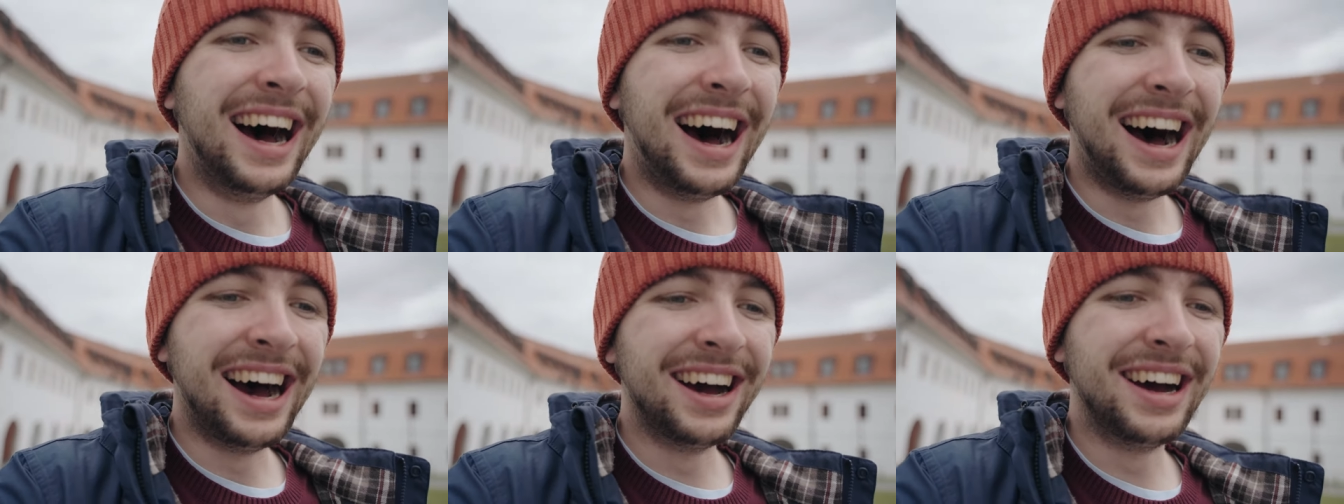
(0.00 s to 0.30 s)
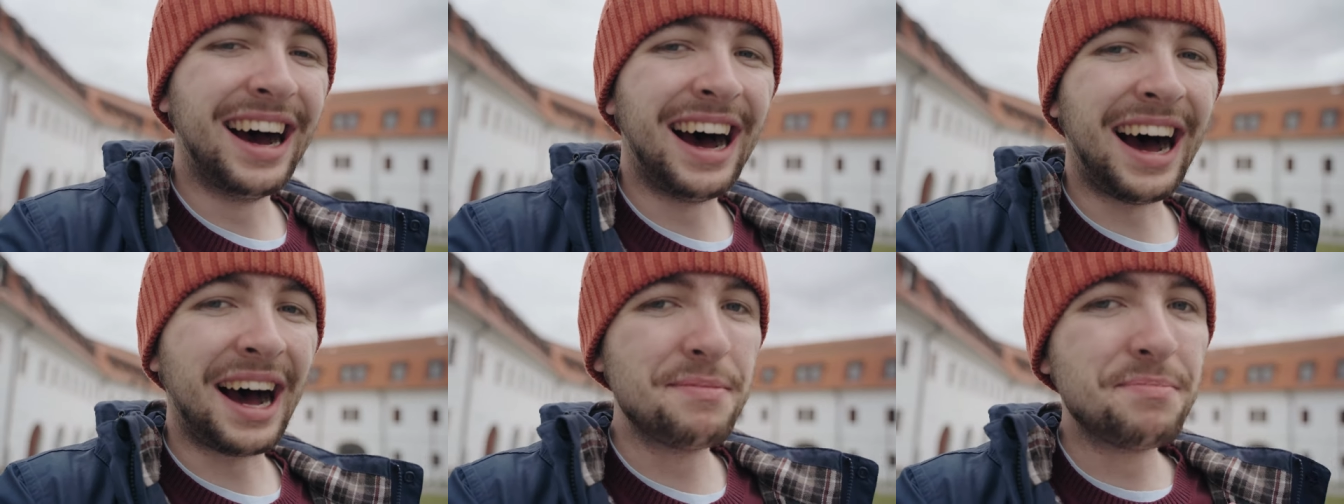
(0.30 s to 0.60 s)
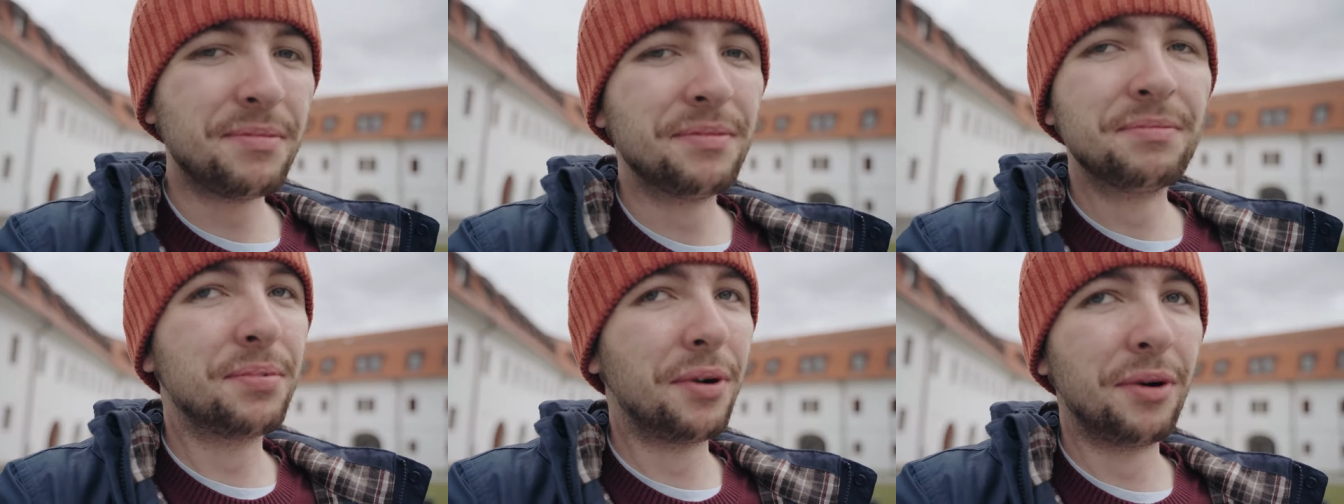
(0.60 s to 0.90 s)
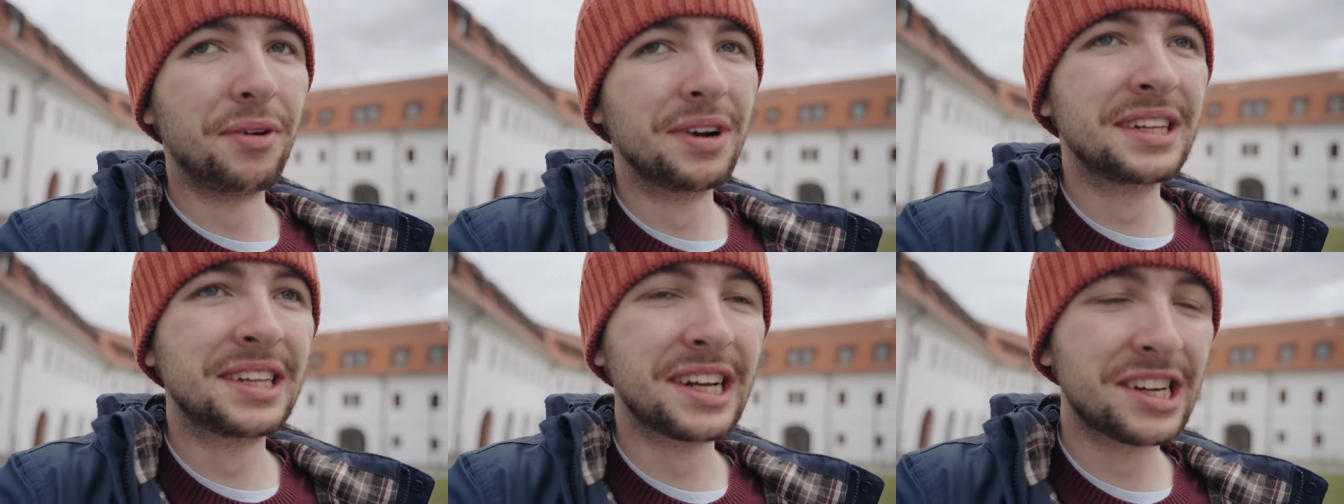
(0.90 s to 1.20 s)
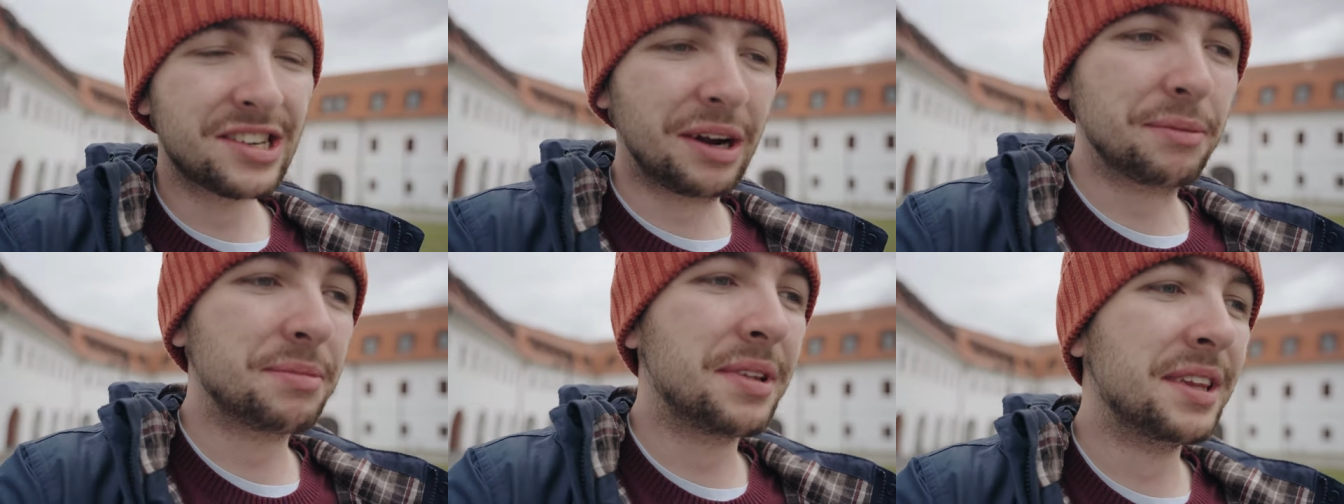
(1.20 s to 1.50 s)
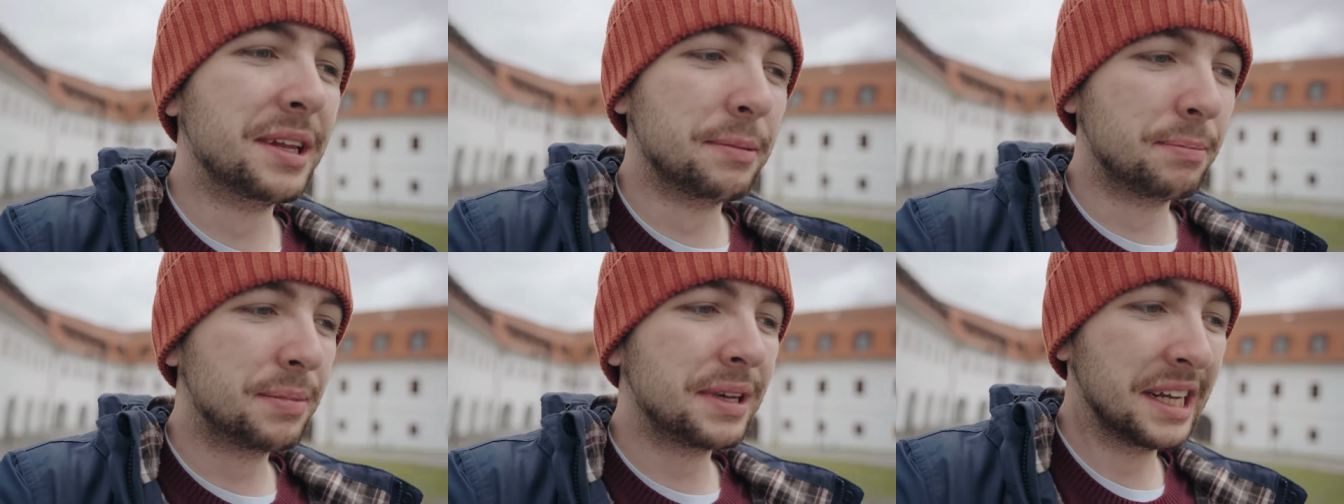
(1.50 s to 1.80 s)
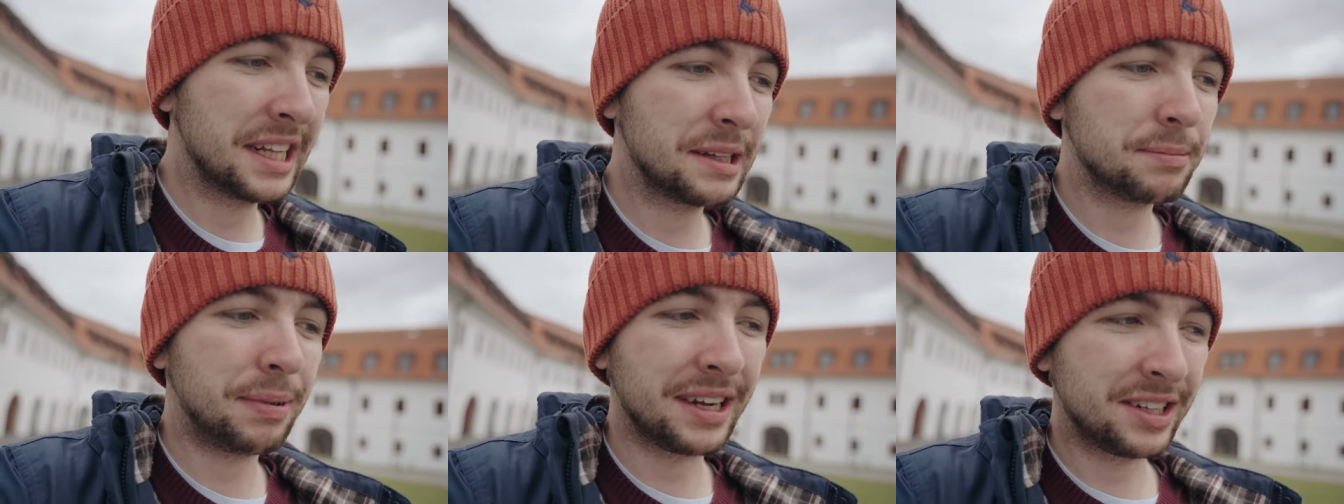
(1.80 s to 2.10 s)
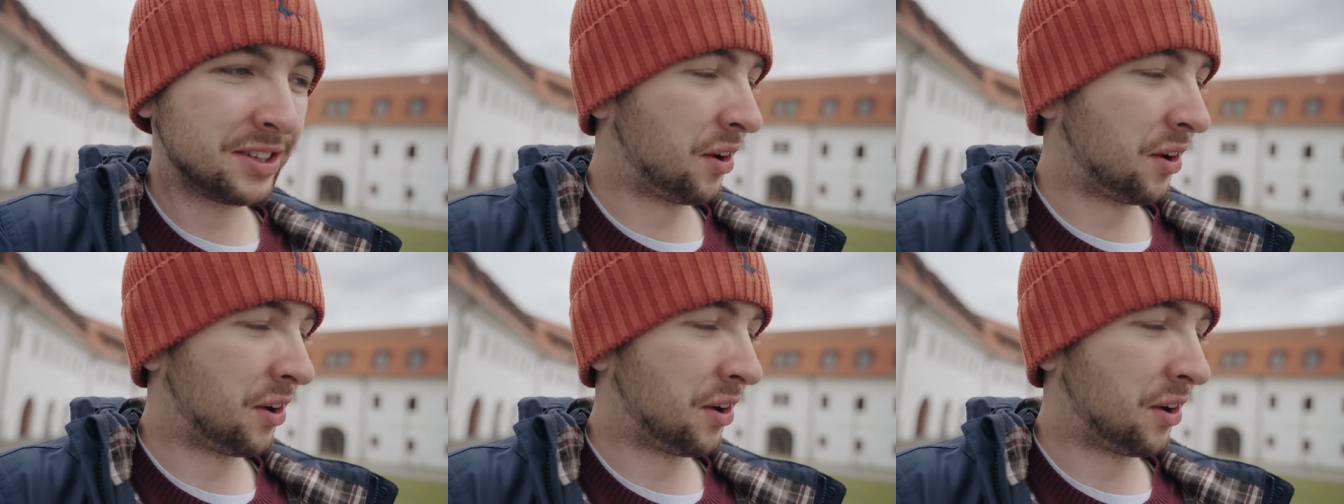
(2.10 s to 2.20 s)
I'm probably disrupting the peace by